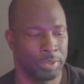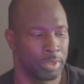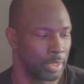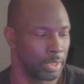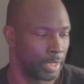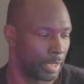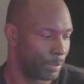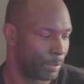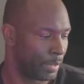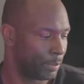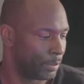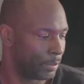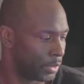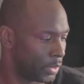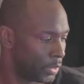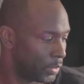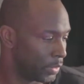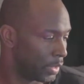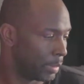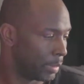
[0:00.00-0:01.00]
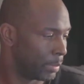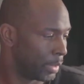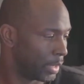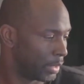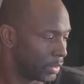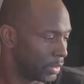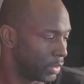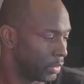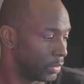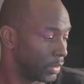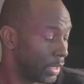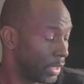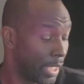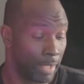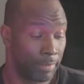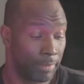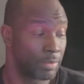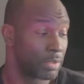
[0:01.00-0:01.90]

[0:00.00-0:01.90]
to let people know that I'm about to go live.